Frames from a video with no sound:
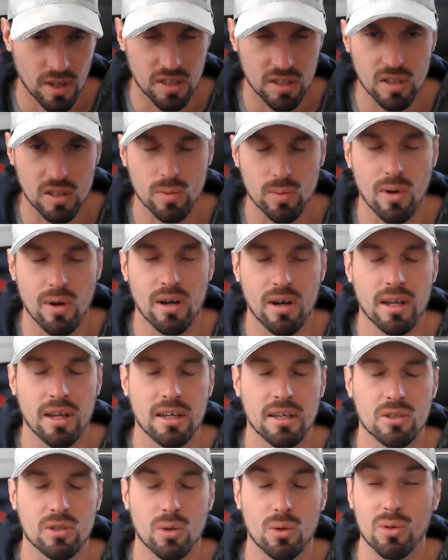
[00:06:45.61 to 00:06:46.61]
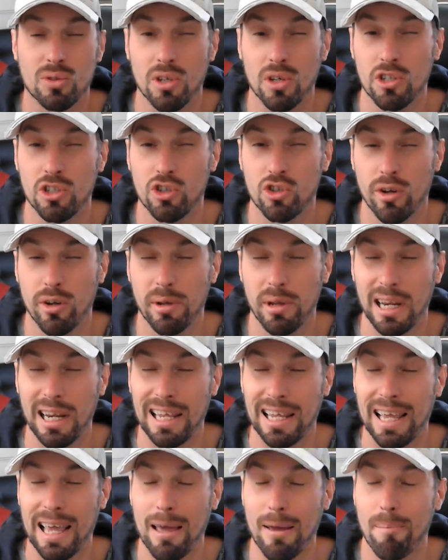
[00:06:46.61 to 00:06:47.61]
This is why it's also
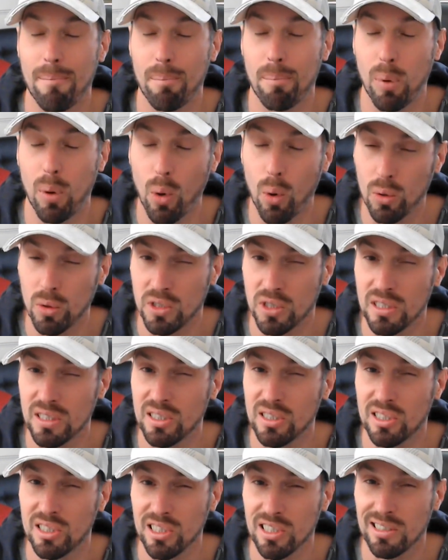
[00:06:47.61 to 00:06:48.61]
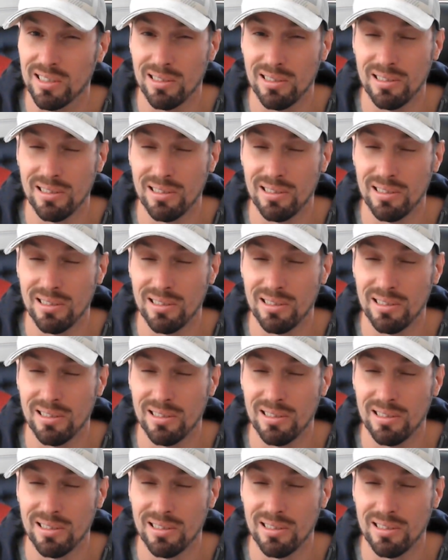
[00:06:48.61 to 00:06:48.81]
extremely important